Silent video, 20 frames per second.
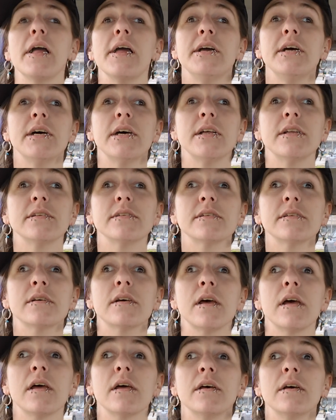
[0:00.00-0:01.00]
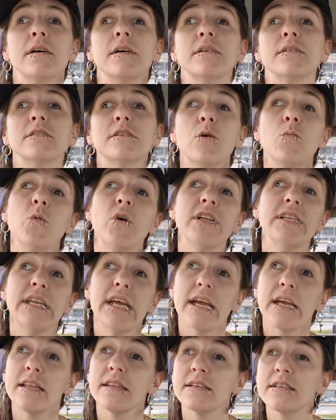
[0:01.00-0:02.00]
And someone
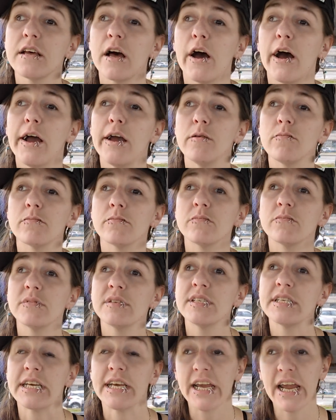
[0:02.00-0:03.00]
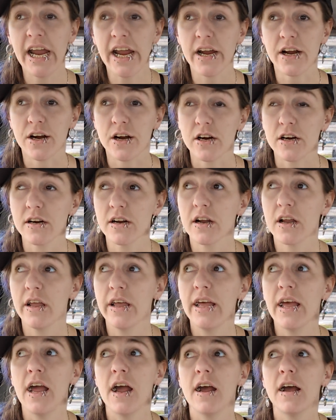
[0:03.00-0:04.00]
taking the time to care,
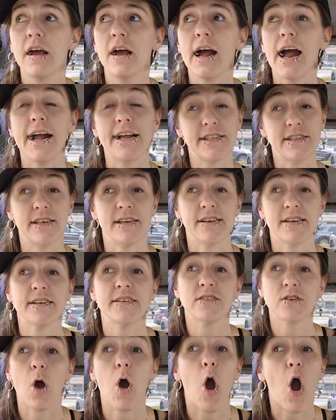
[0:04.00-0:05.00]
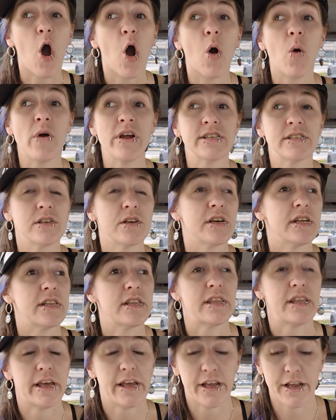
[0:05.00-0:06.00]
I think, is always a
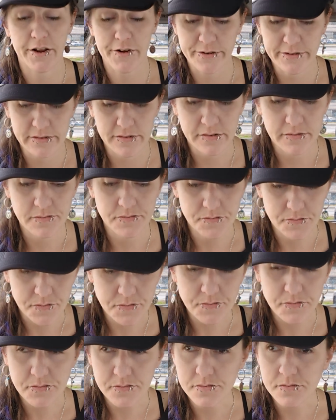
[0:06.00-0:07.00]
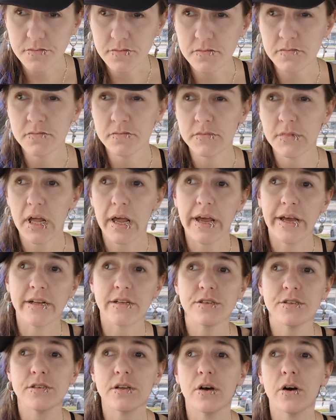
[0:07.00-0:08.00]
good thing.
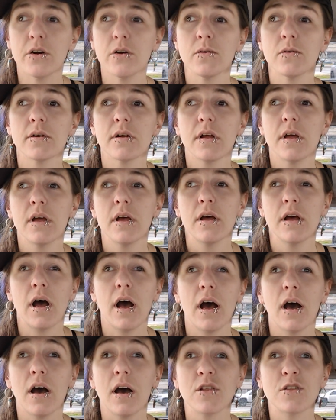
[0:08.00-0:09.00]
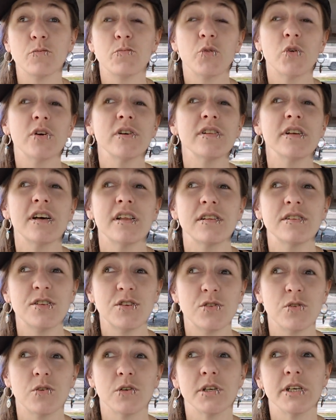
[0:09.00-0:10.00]
And so the moral of the
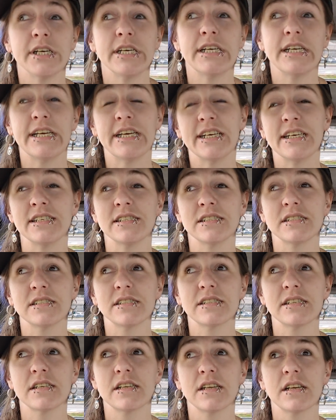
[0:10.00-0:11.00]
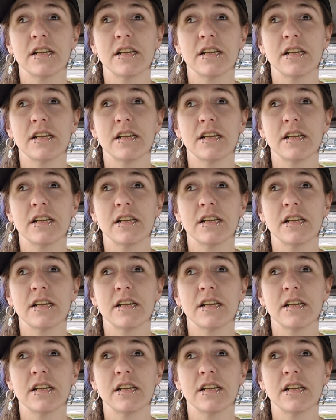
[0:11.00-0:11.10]
story is,